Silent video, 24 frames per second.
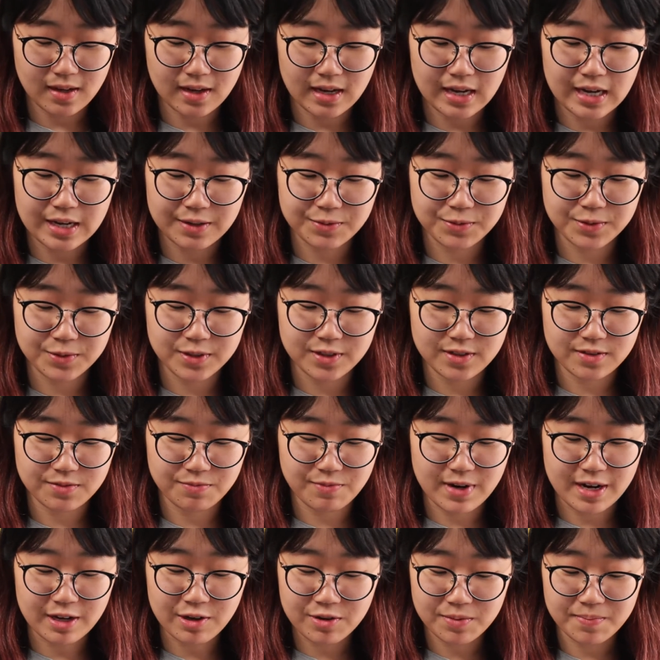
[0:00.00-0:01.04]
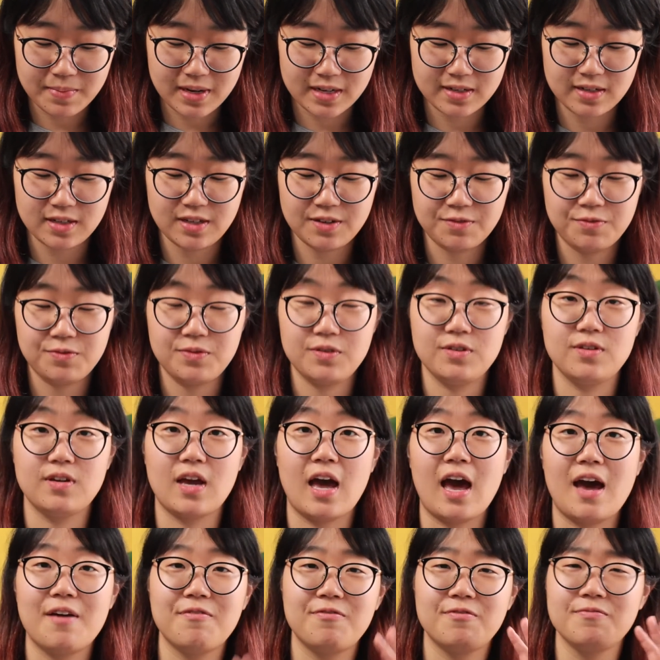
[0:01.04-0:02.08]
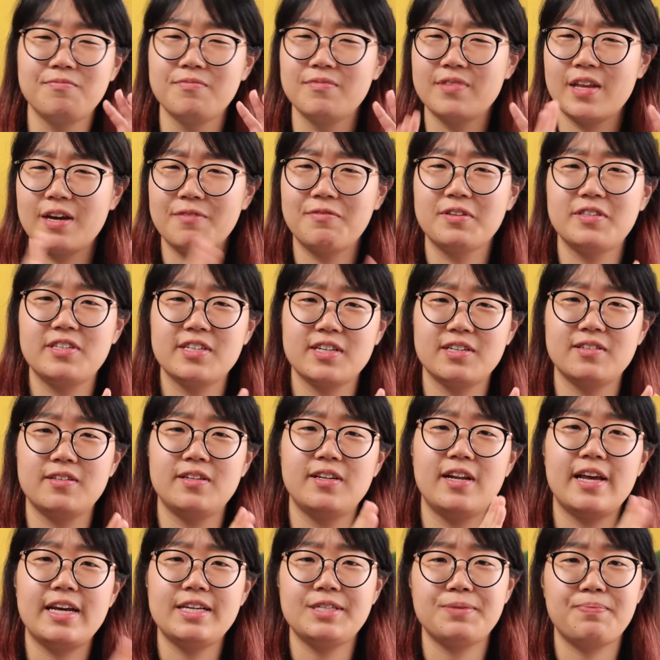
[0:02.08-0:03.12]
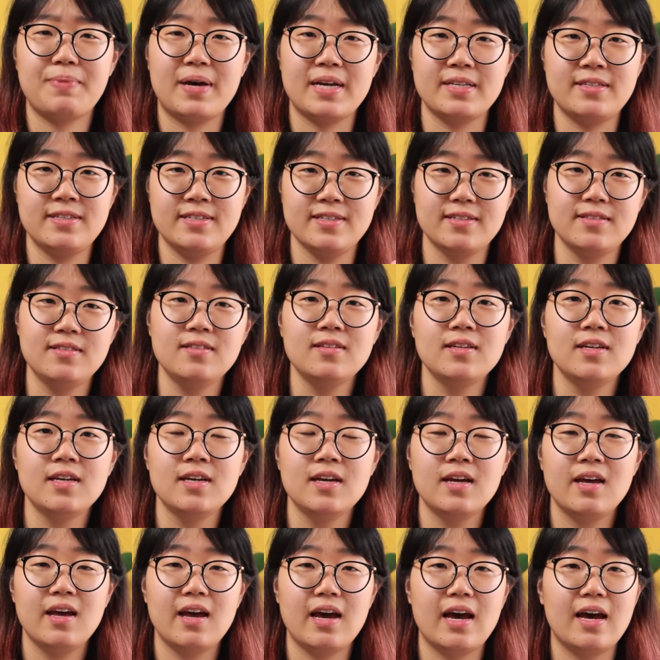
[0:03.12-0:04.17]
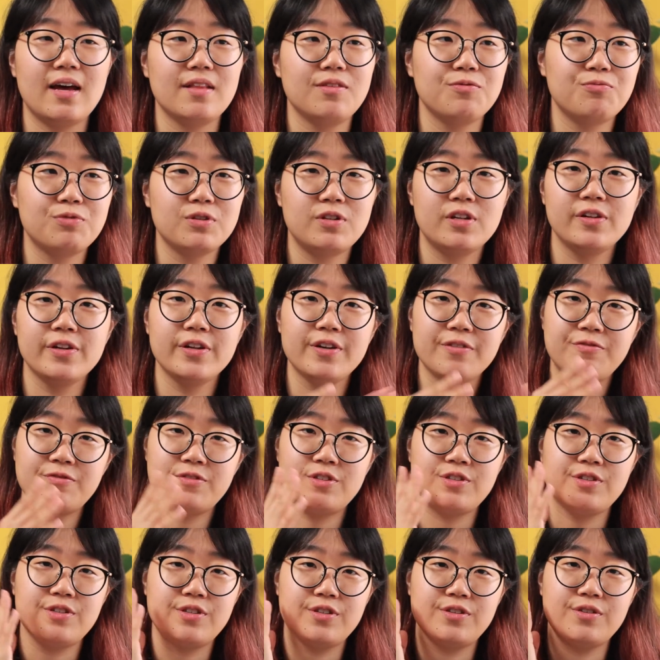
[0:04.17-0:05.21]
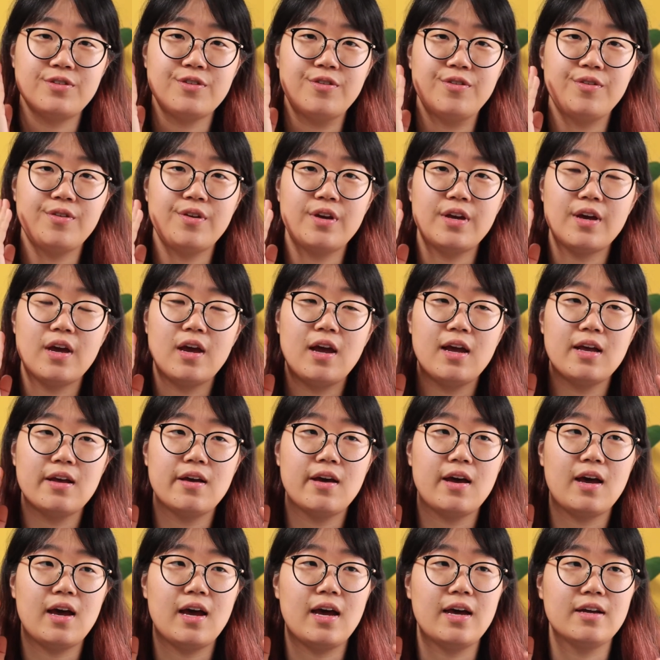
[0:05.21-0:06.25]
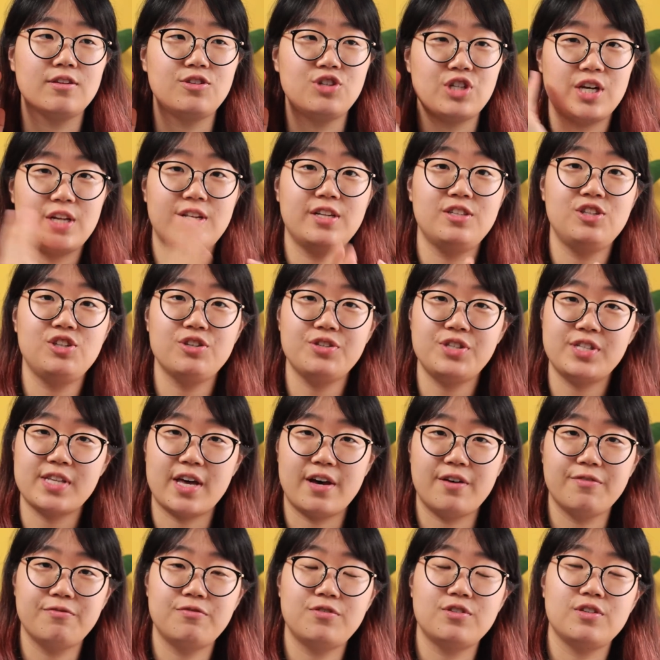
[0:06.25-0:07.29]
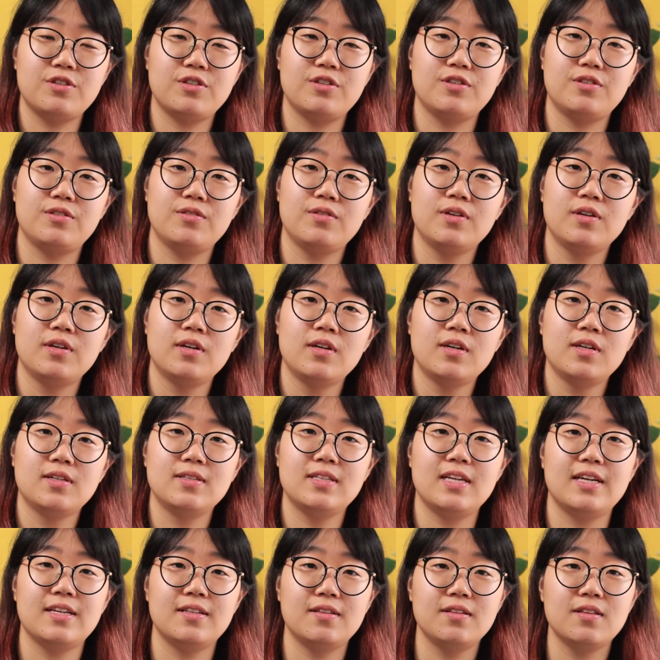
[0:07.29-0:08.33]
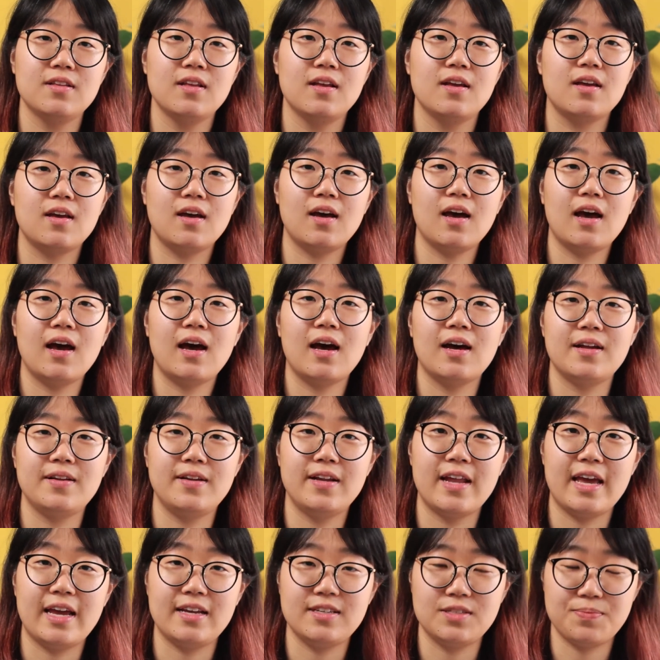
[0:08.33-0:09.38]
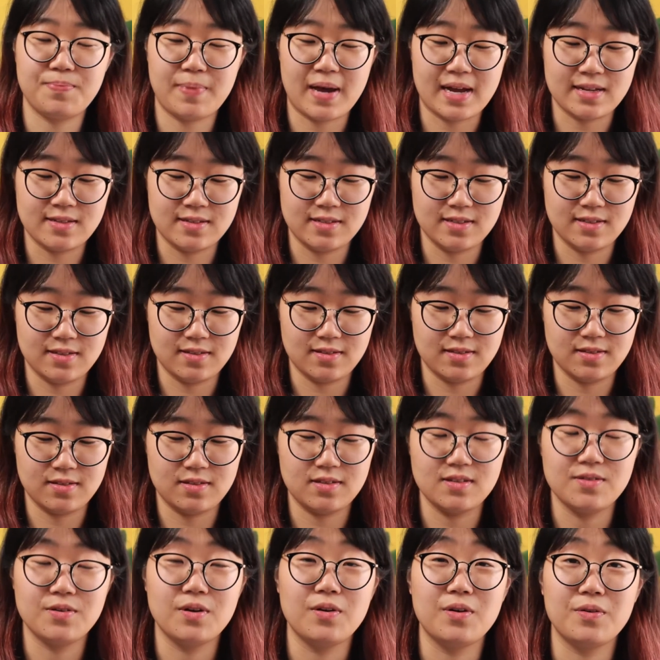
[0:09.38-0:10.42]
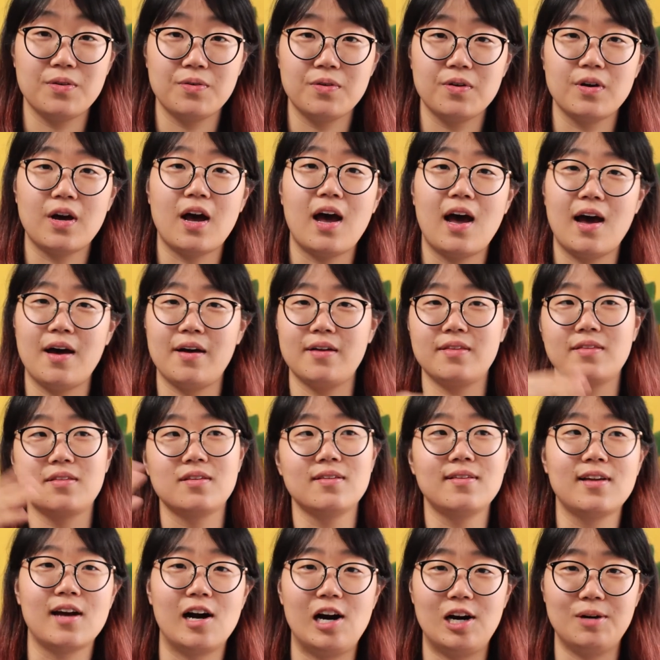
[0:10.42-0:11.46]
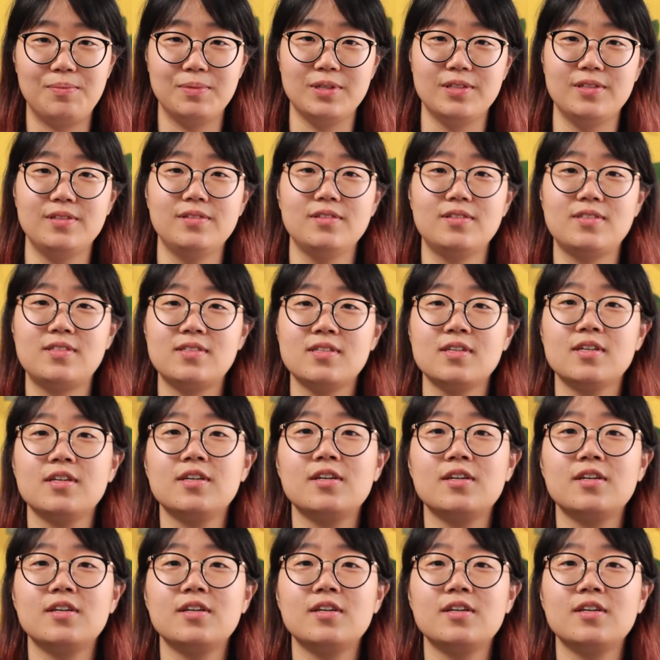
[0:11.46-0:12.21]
I would recommend, if you have never done lace pattern and would love to challenge yourself to knit lace patterned garments.